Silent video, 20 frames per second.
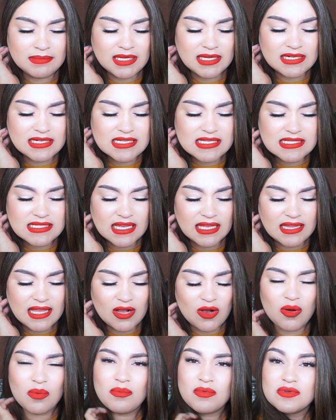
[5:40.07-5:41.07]
gonna say
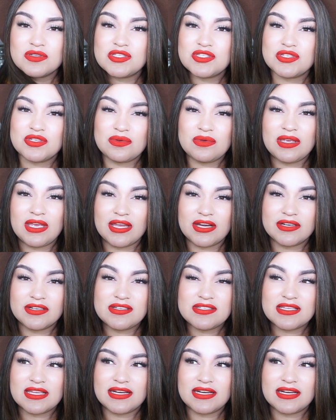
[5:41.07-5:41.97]
like almost 2 years,